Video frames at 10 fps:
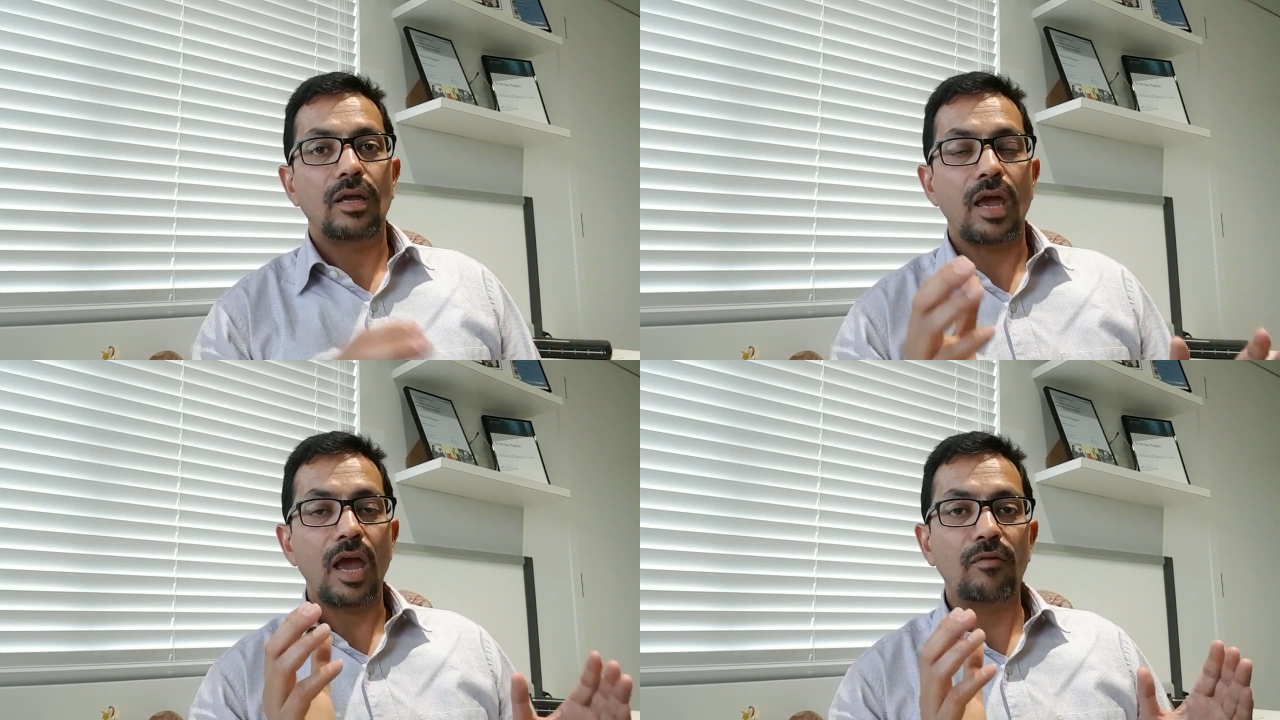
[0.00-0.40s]

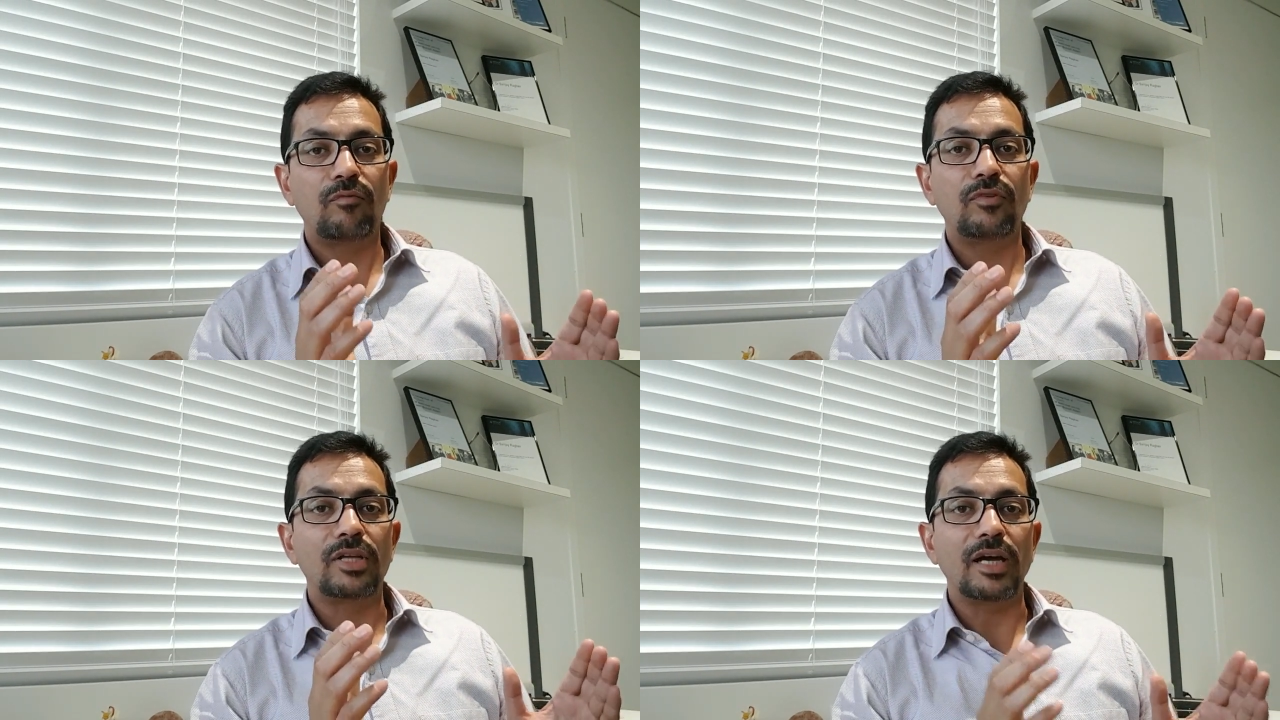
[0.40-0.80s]

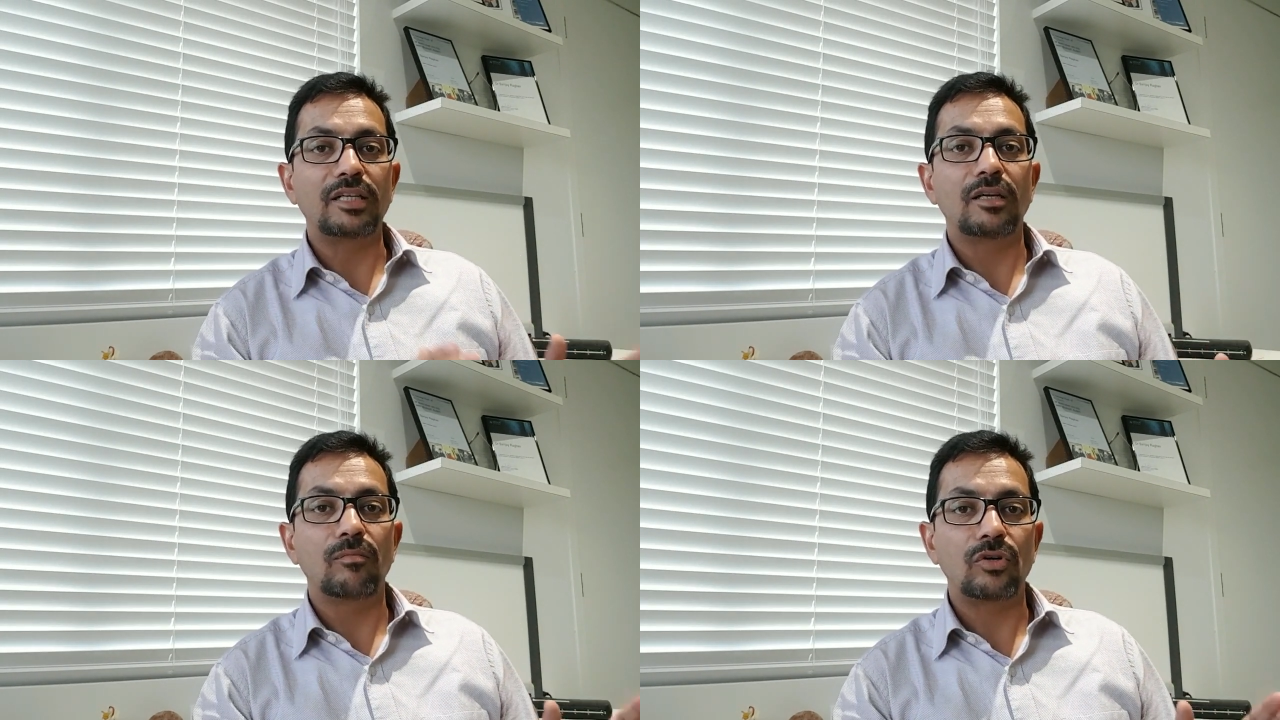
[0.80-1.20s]
have
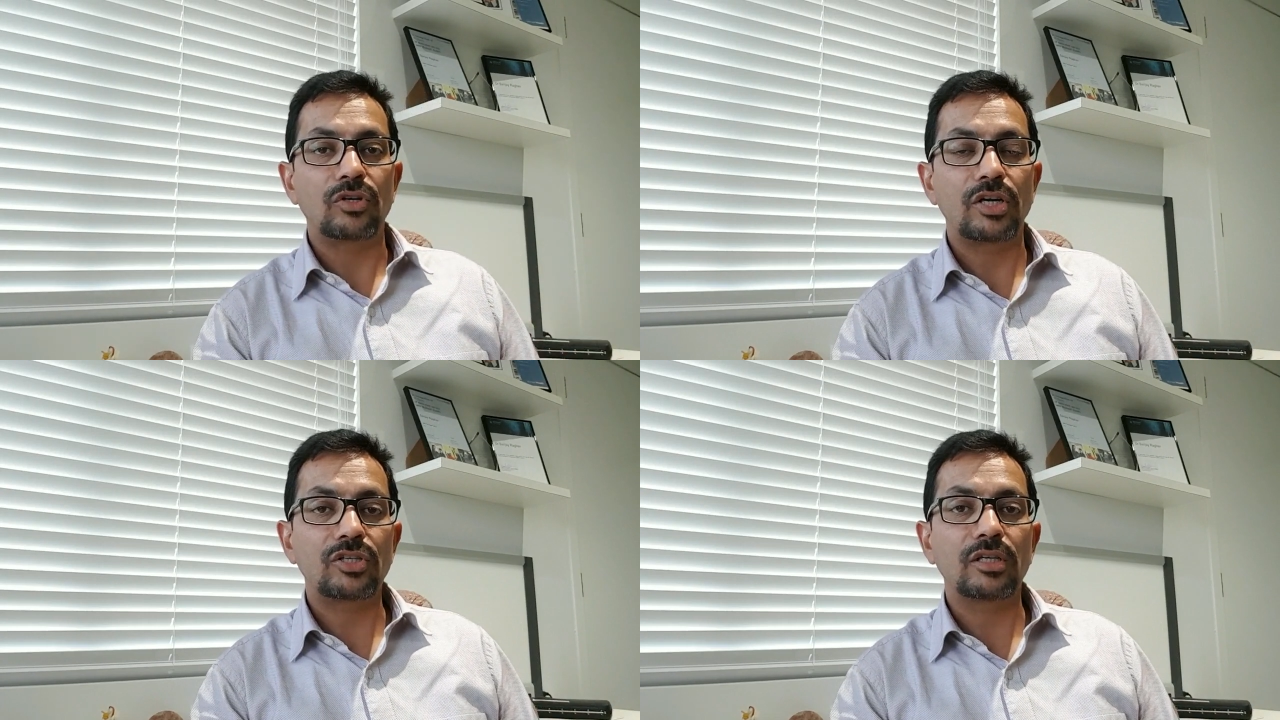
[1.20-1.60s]
diet in
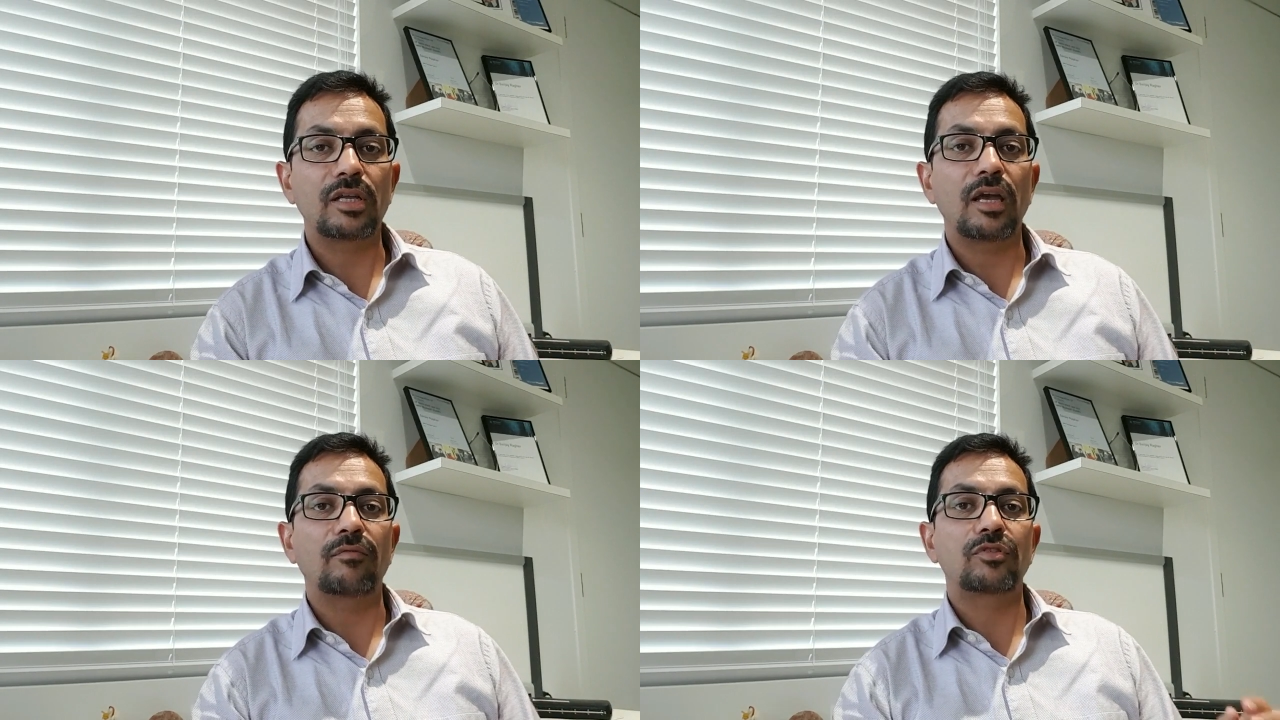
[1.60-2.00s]
moderation,
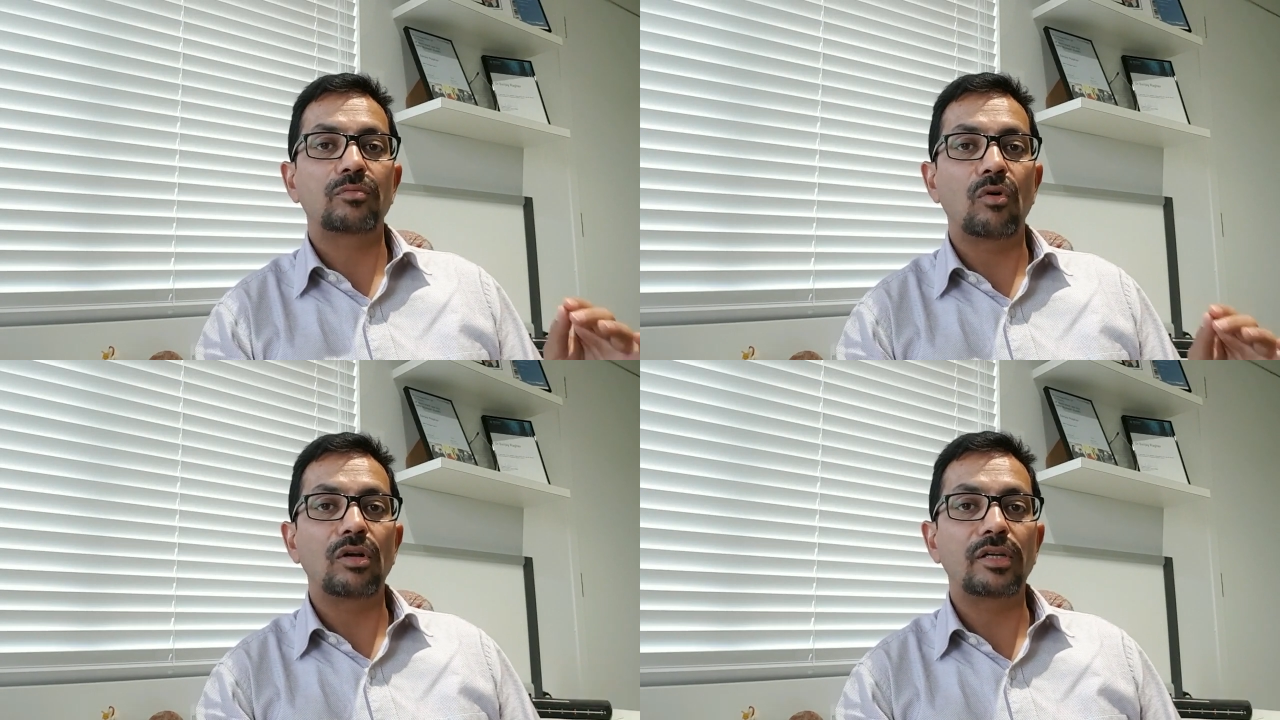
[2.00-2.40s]
have small